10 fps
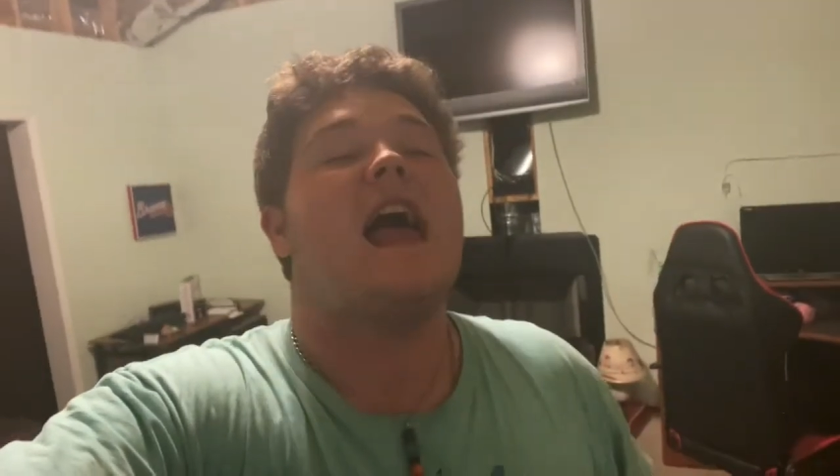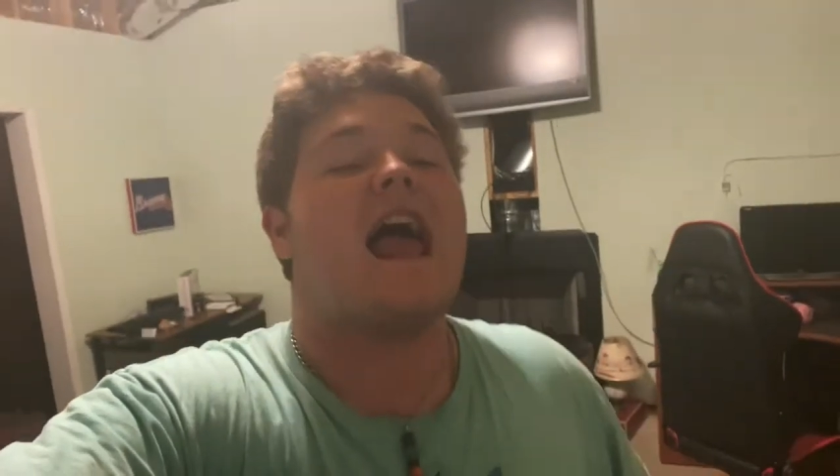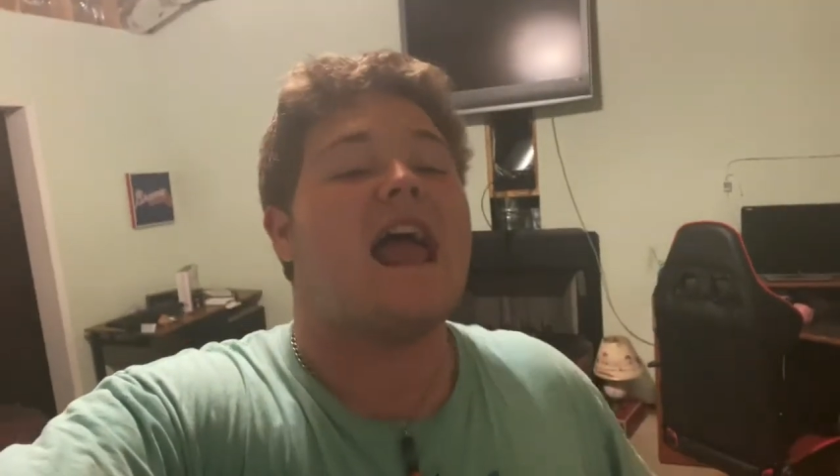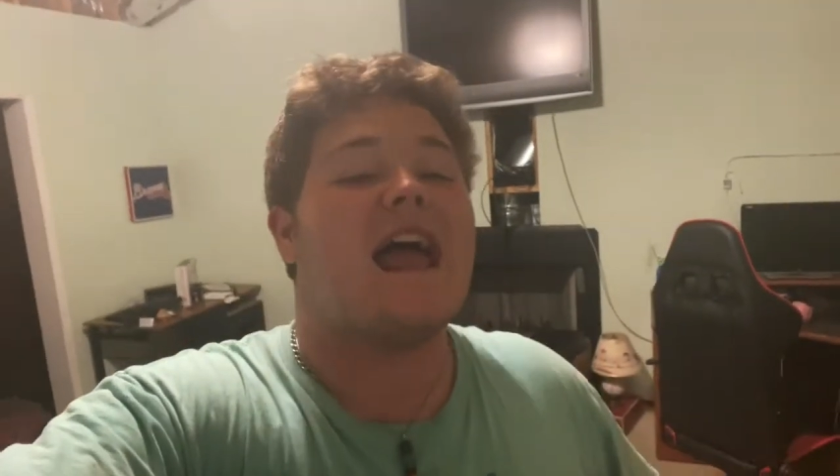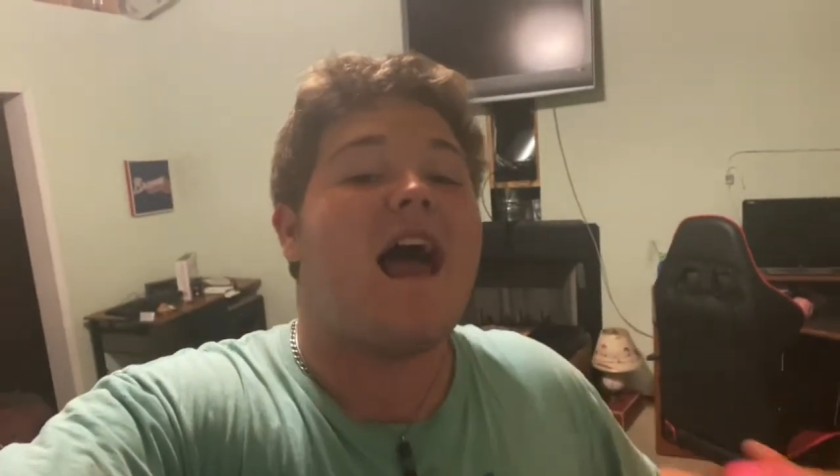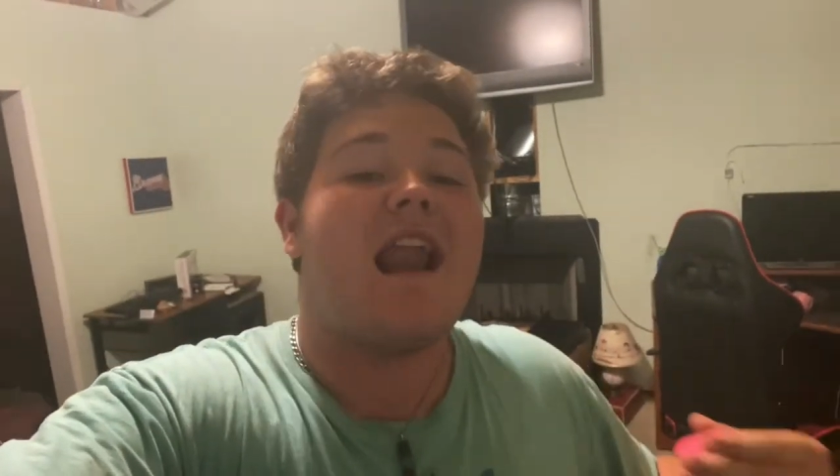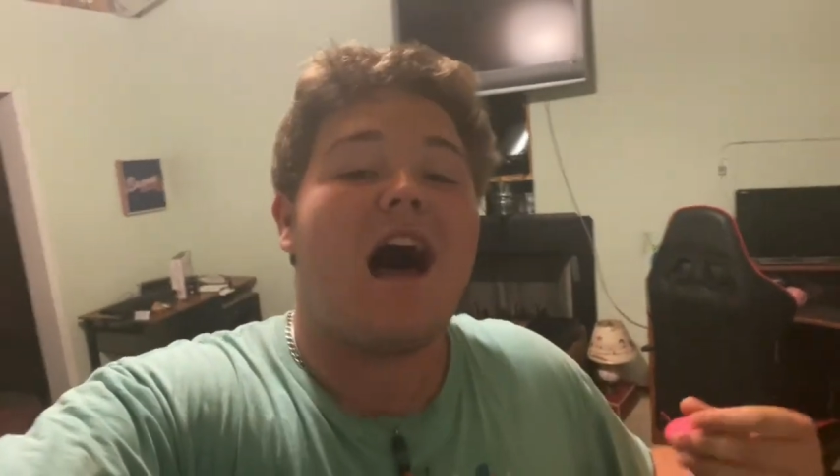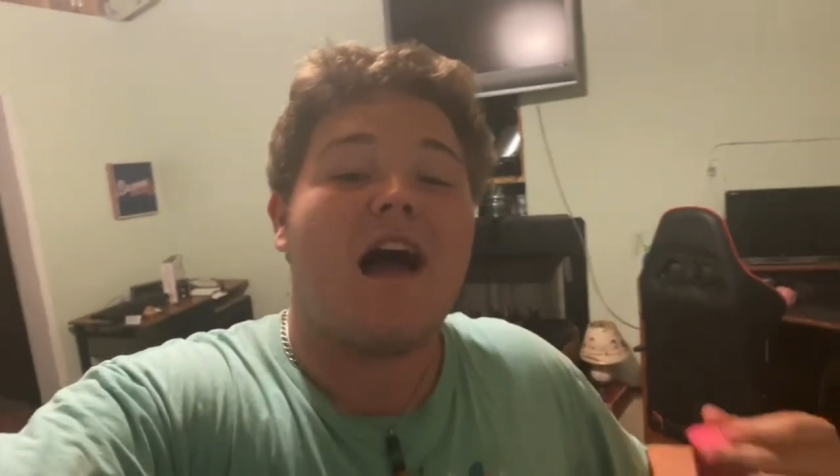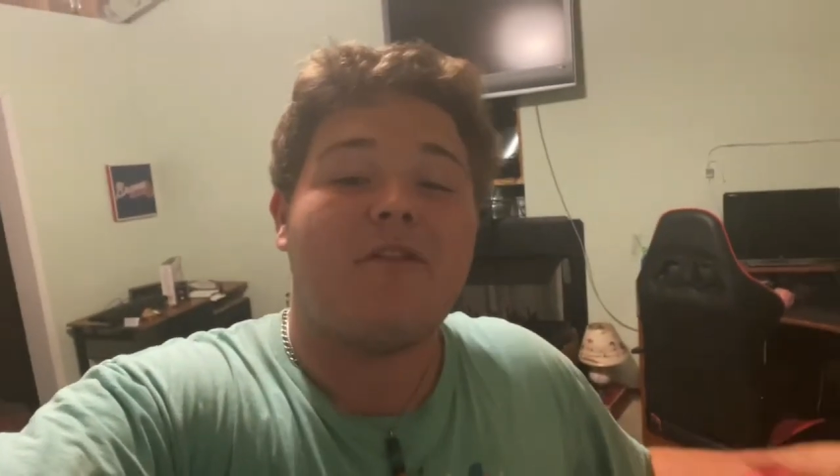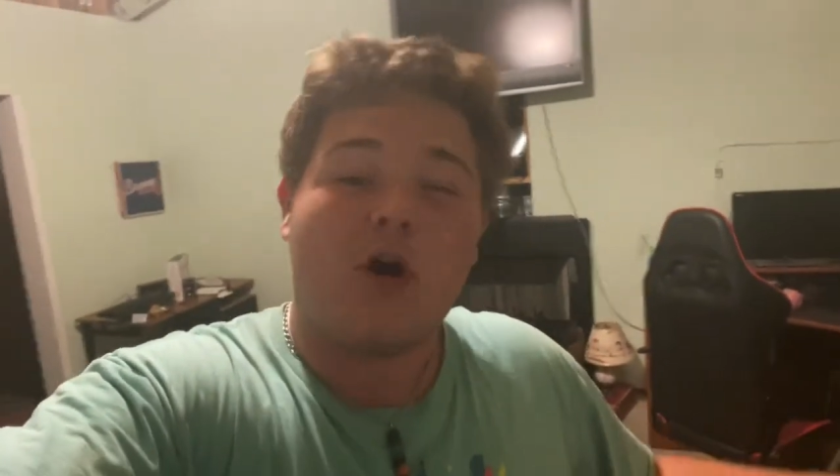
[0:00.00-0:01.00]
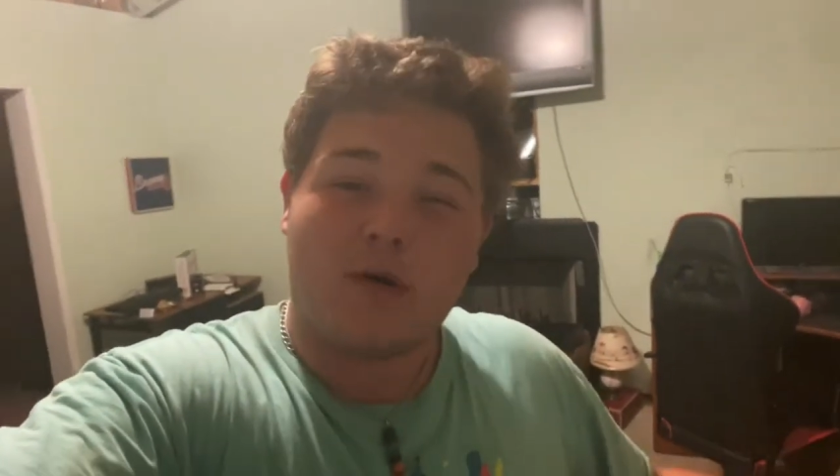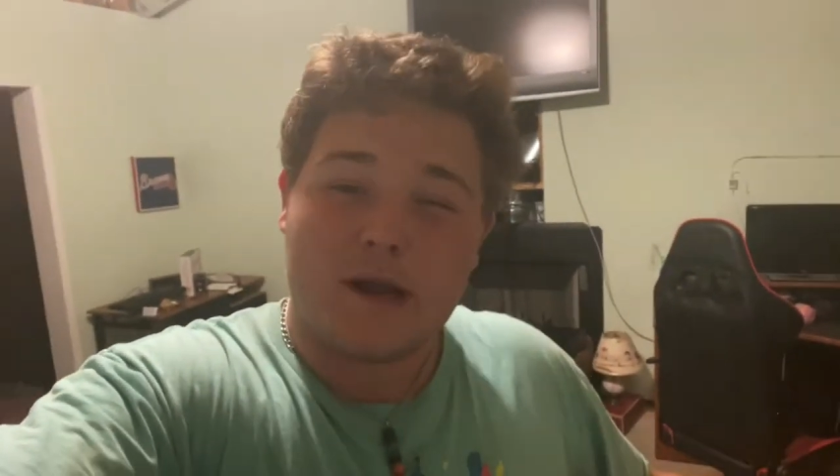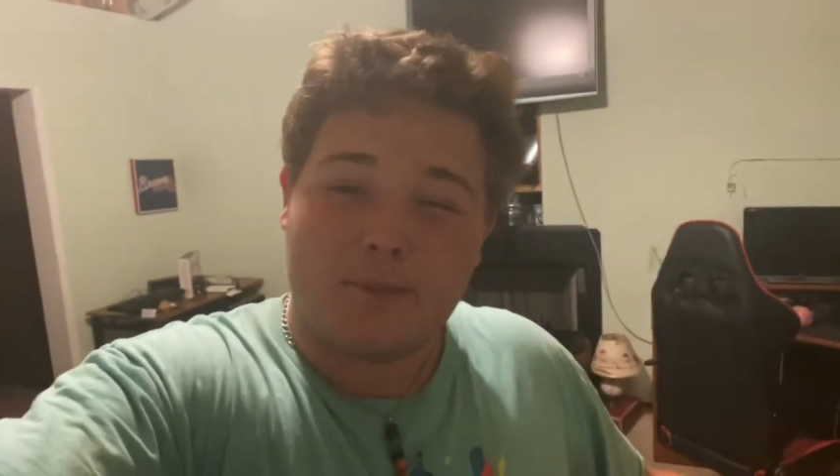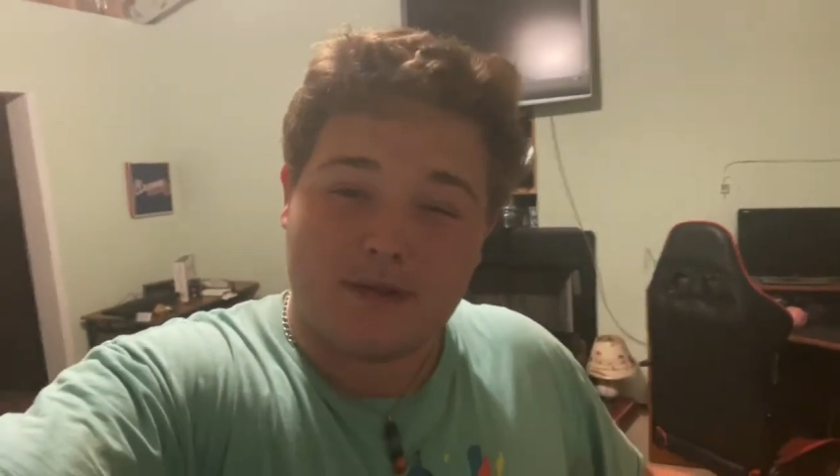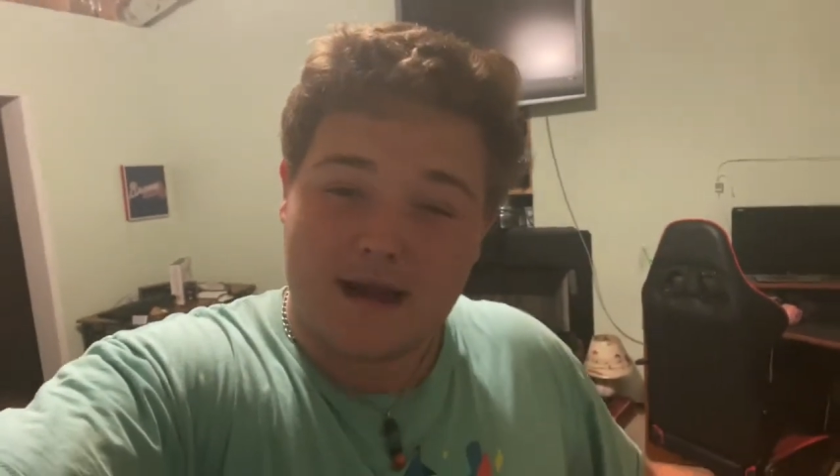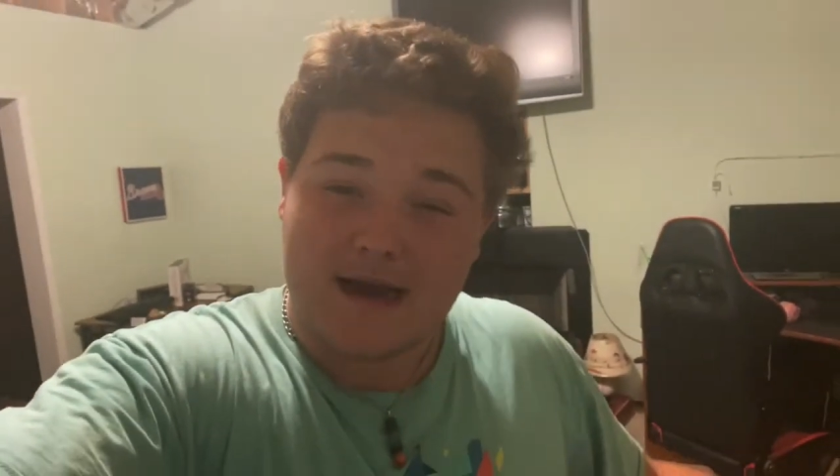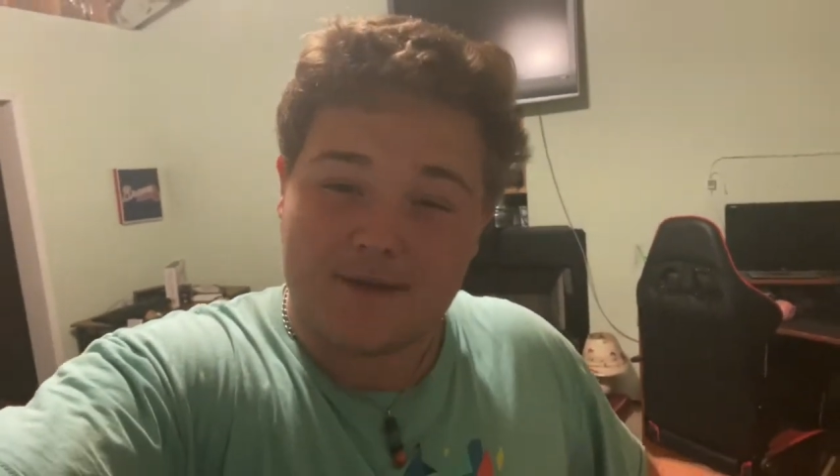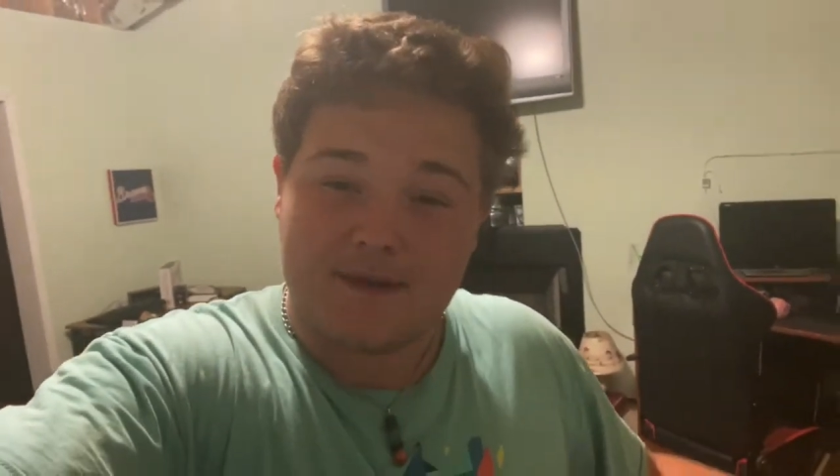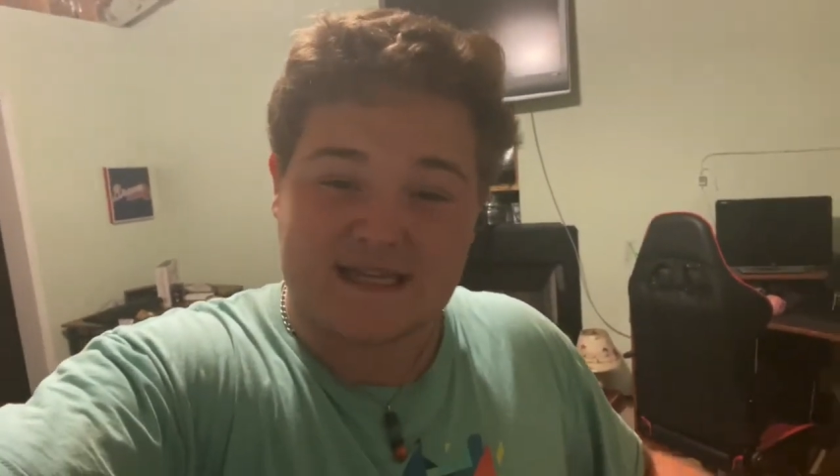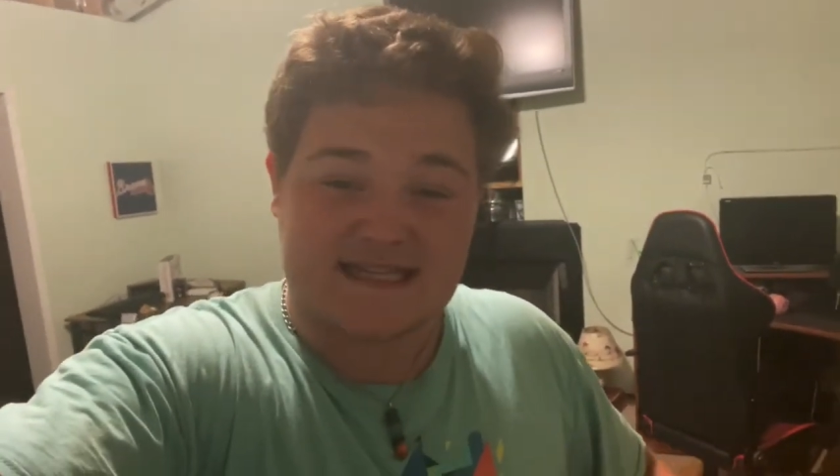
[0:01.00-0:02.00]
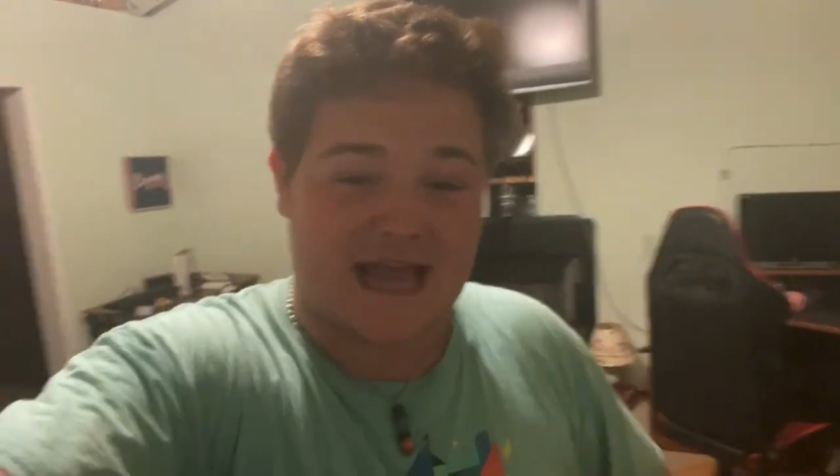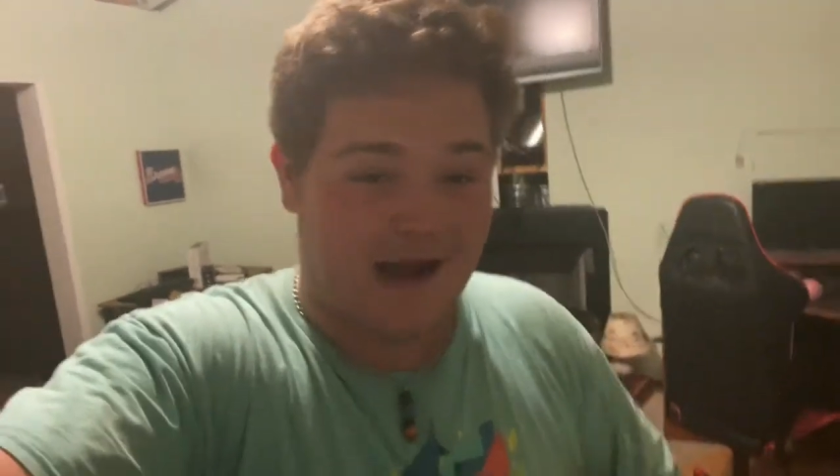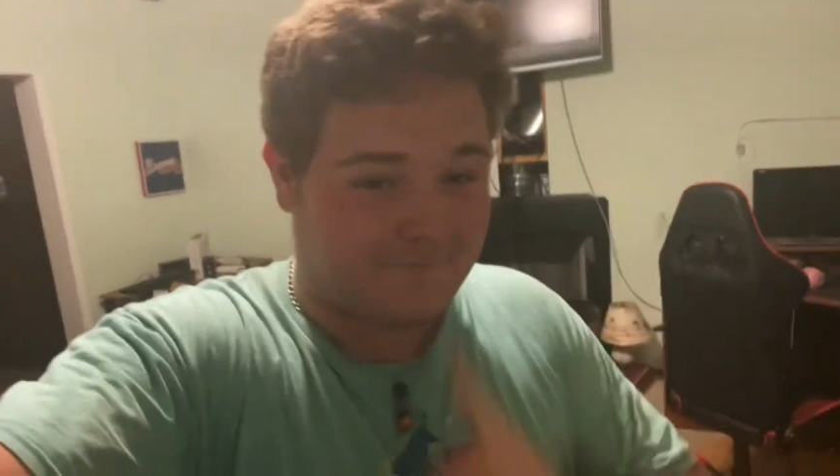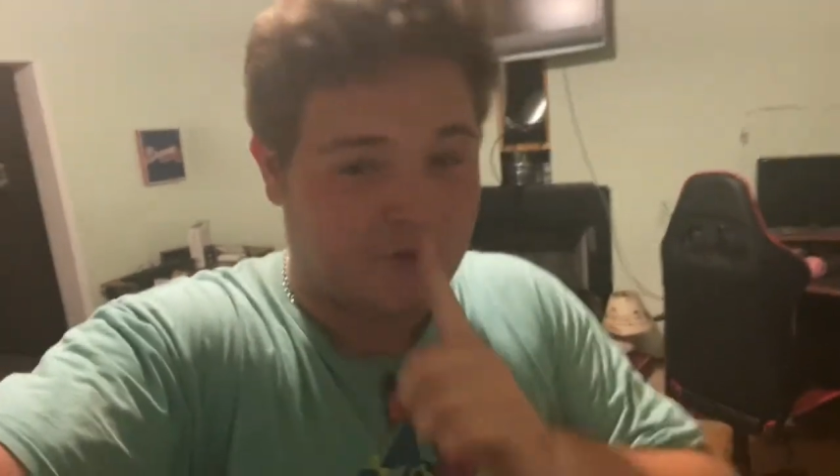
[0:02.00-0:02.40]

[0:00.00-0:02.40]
And I've already applied to be a staffer.